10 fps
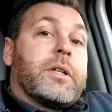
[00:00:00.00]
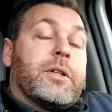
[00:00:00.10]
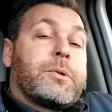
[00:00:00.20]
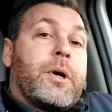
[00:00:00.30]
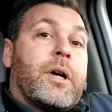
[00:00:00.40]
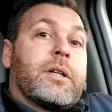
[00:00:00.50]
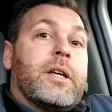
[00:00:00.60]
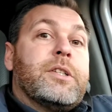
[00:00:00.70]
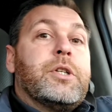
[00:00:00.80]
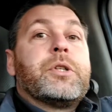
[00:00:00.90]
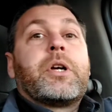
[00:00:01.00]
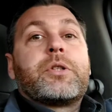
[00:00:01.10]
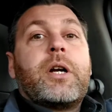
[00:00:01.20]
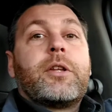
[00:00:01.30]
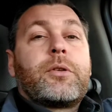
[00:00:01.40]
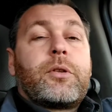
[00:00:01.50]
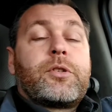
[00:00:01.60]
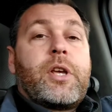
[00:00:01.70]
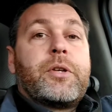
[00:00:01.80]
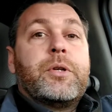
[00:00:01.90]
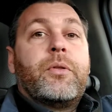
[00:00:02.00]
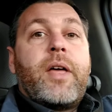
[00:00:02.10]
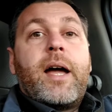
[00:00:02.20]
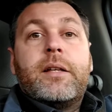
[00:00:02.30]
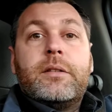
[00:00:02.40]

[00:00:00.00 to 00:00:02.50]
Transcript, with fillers: in the truck is usually going to try to sell you that,